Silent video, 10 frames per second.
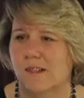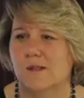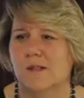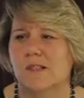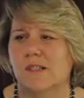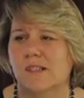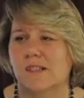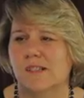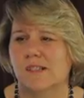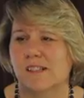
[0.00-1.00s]

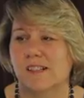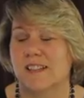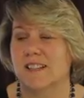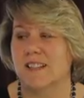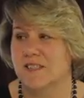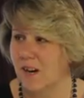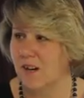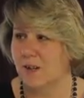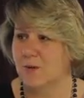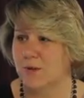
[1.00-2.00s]
Oh, I think there's a
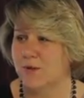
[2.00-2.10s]
whole lot more